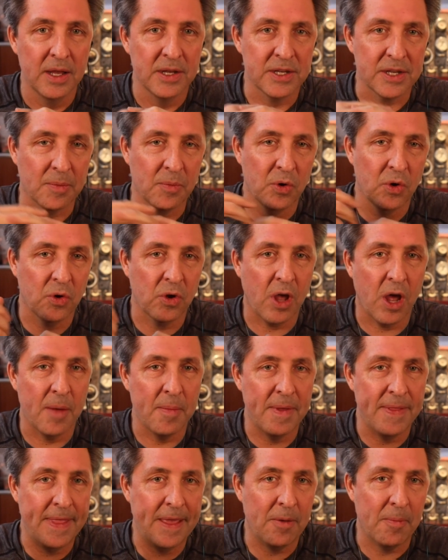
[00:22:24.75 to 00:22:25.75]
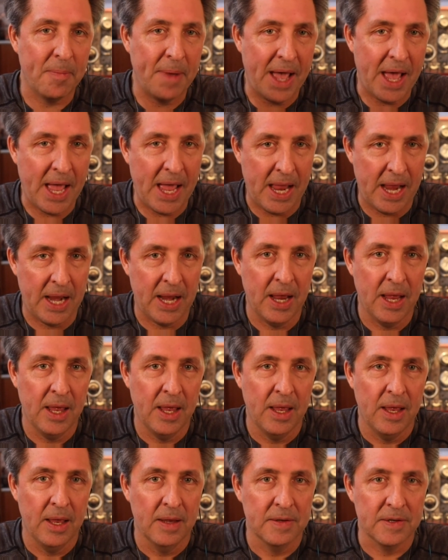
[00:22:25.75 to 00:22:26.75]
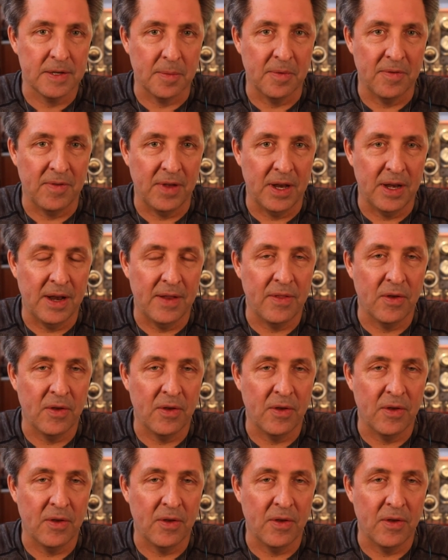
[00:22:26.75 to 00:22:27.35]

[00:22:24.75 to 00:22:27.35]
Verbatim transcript: someone will come and they'll buy some of it.